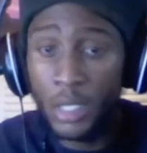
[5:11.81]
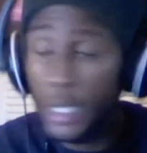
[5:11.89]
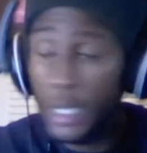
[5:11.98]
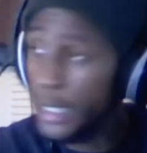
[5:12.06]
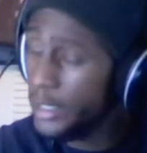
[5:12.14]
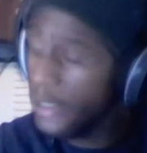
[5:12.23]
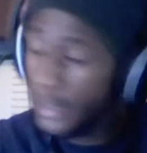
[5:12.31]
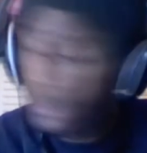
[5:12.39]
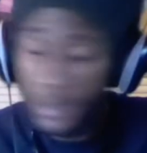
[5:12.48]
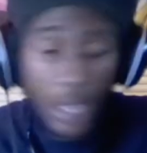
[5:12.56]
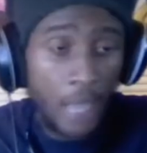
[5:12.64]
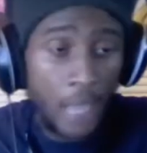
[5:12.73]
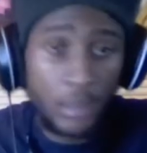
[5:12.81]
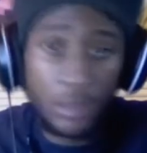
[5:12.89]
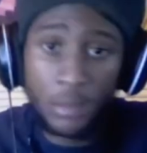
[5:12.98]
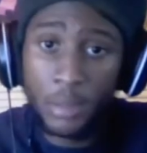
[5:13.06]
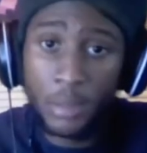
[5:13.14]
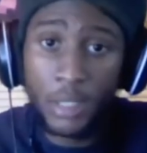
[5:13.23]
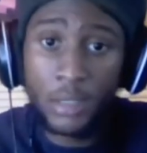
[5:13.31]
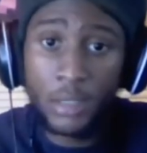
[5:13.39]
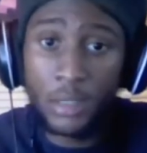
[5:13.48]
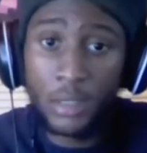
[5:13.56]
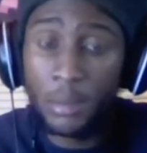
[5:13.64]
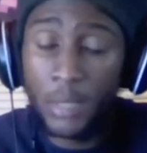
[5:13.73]
It is not playing
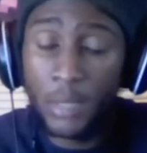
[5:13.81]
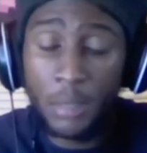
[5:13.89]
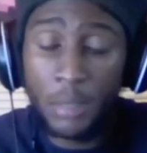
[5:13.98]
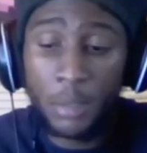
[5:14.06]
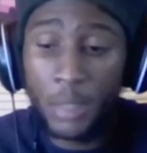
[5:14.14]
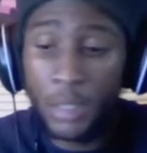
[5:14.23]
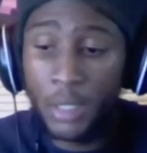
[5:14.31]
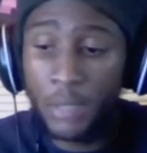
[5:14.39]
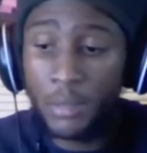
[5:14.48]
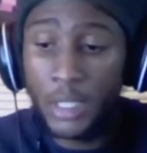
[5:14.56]
games competitively,